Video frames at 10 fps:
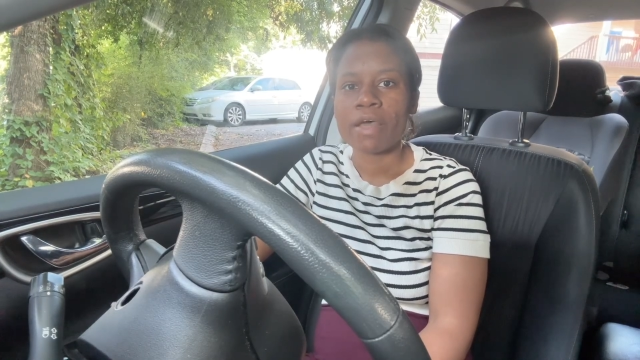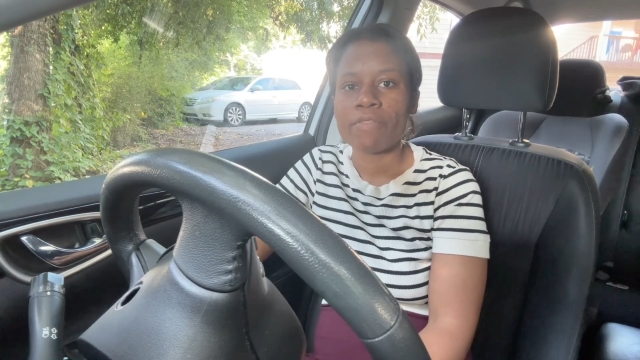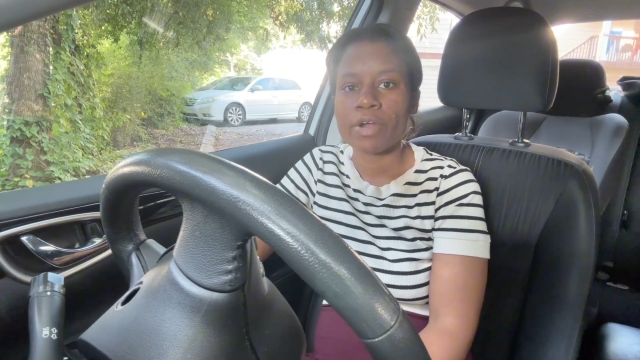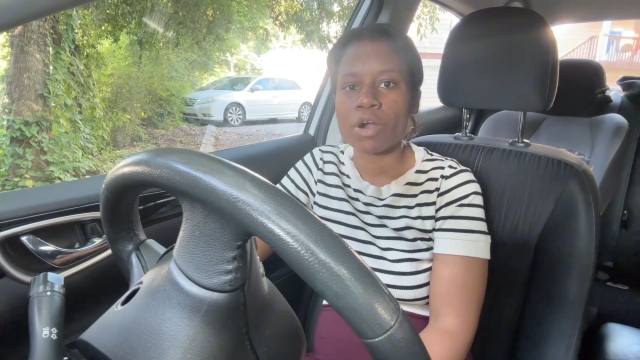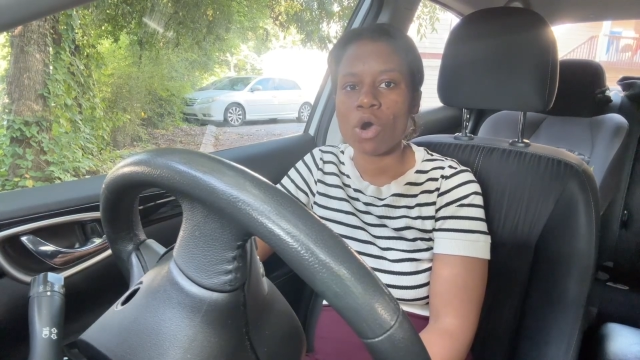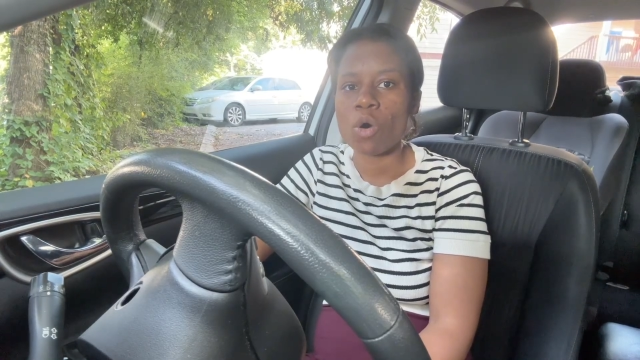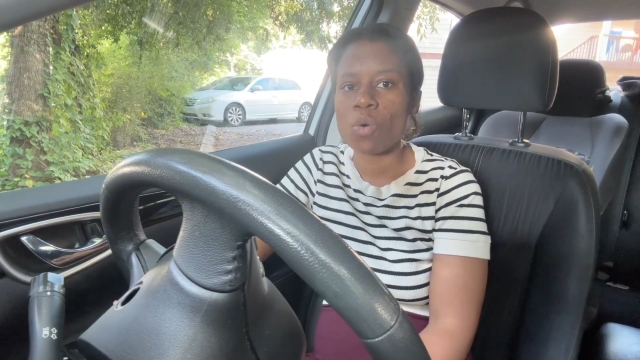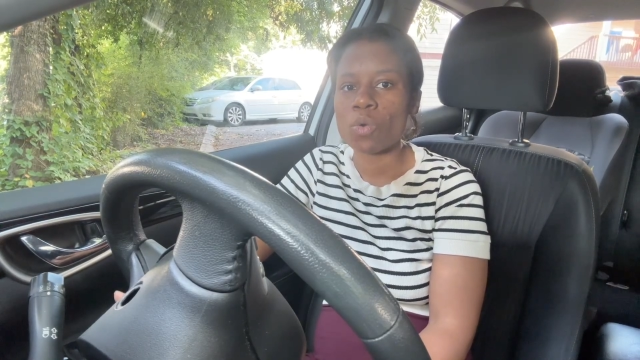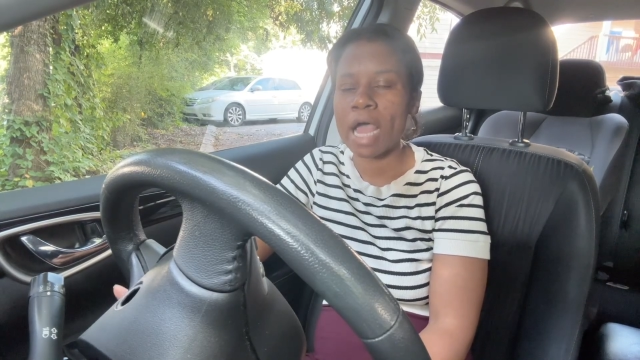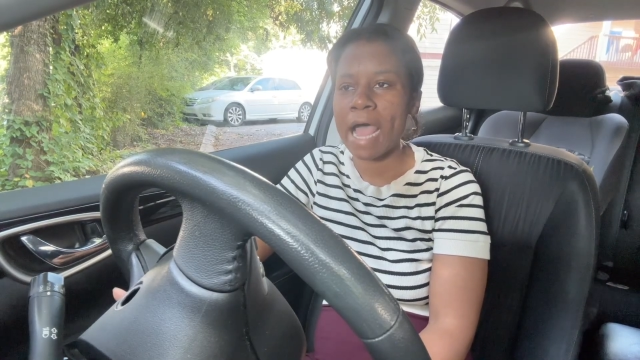their
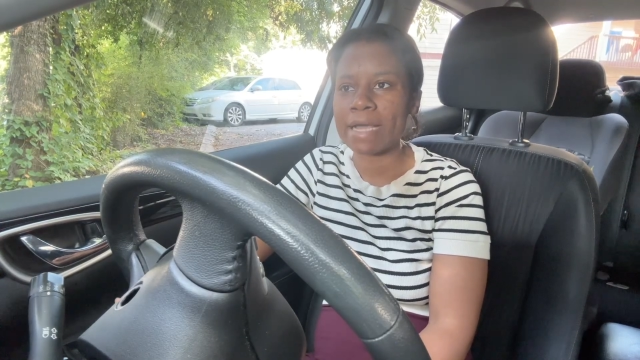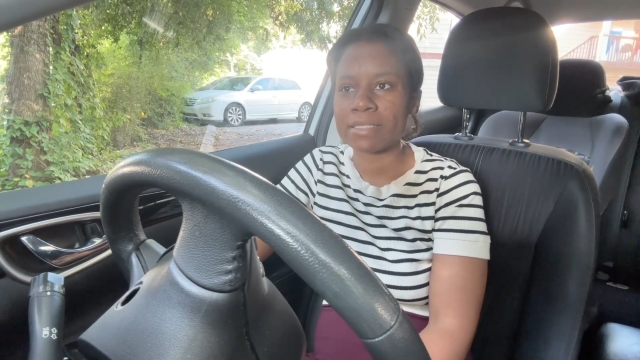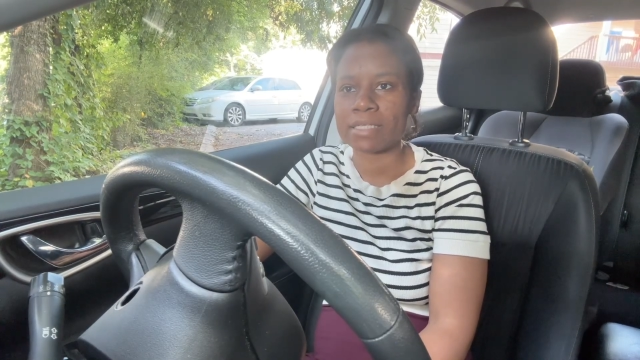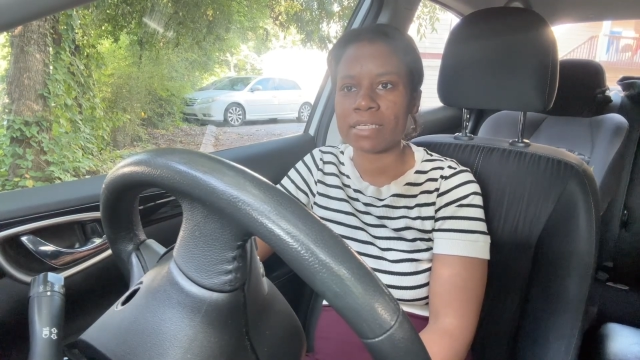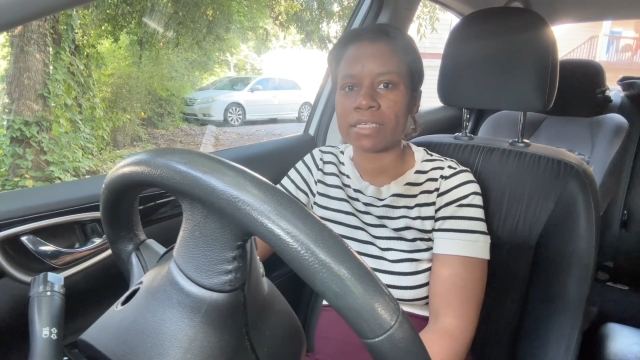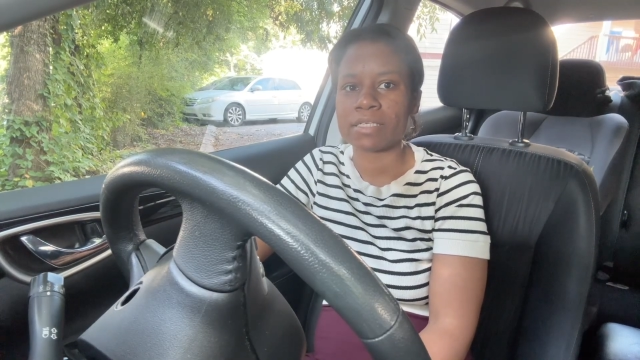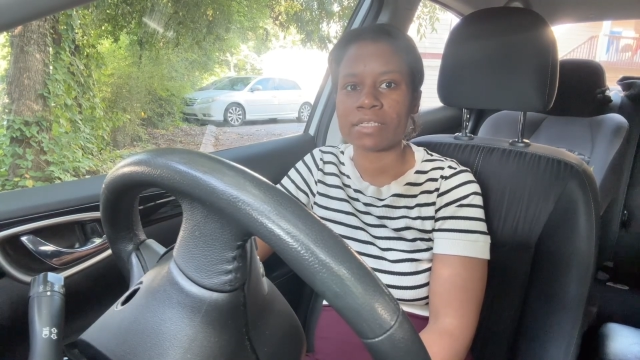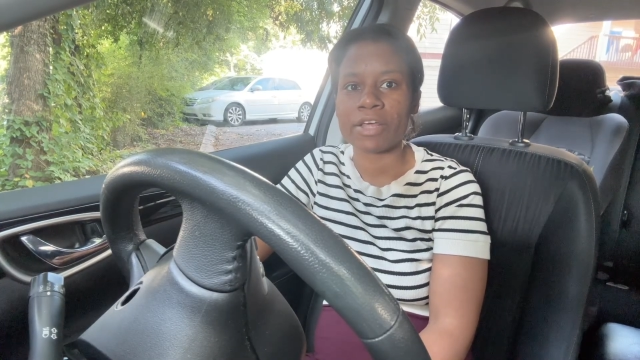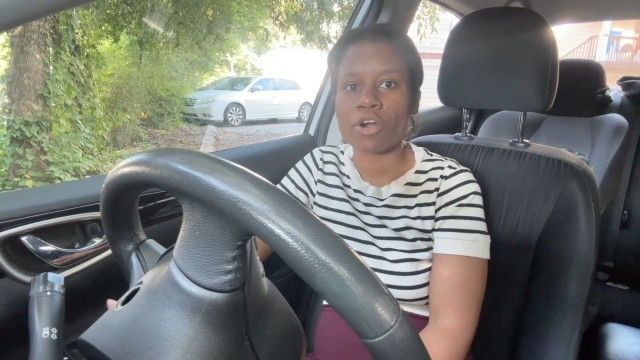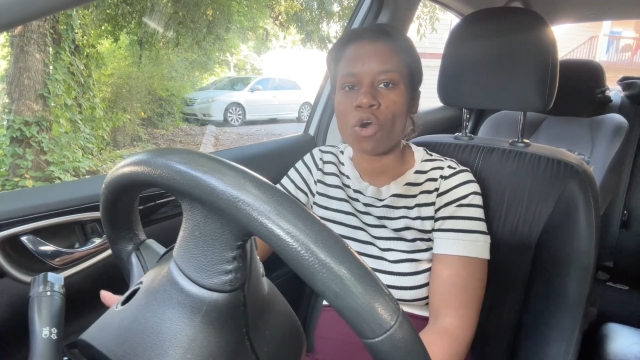own ideas,
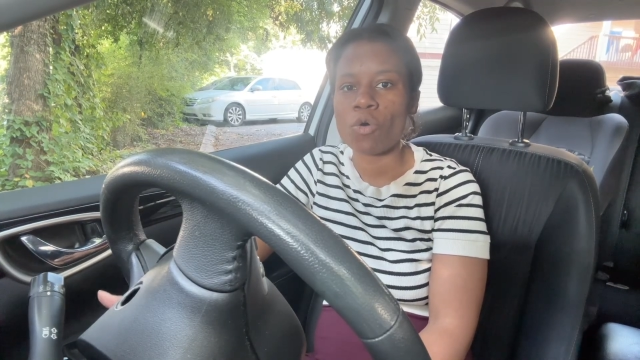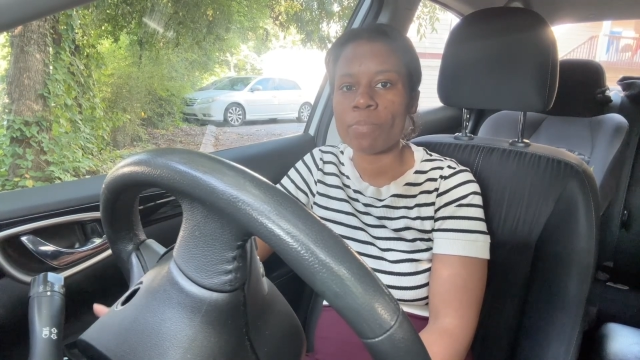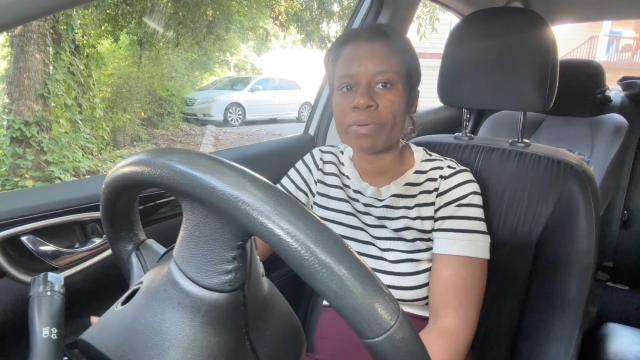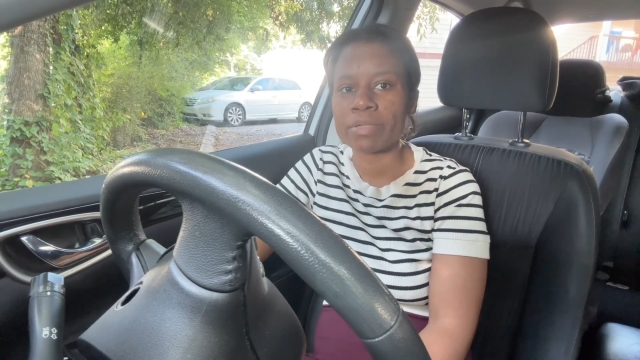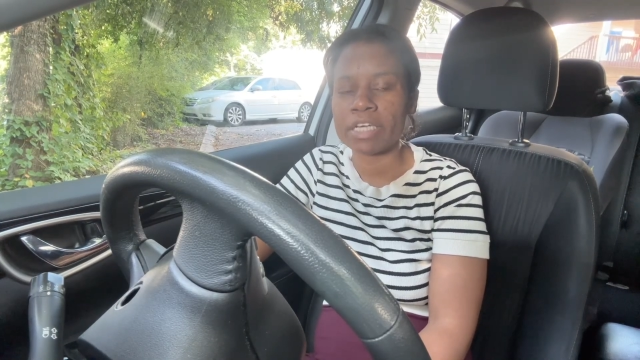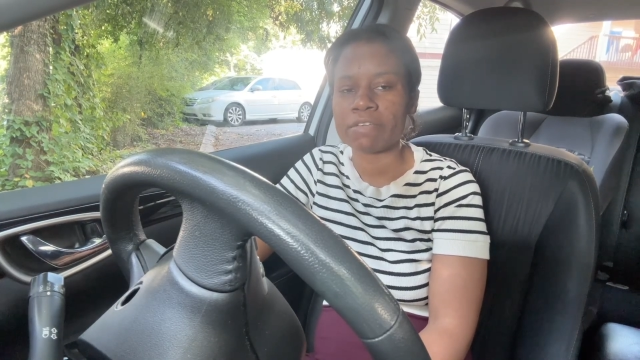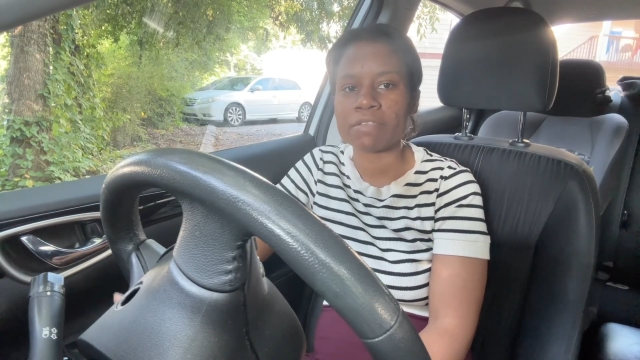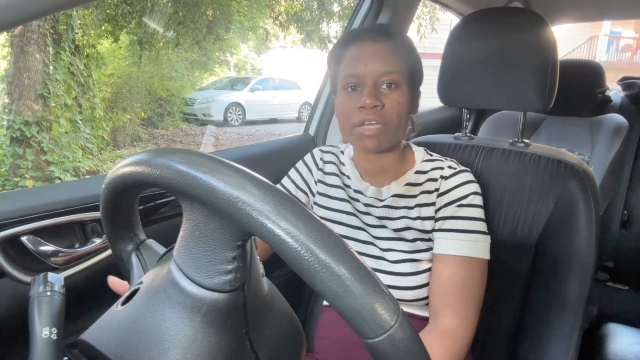their own beliefs,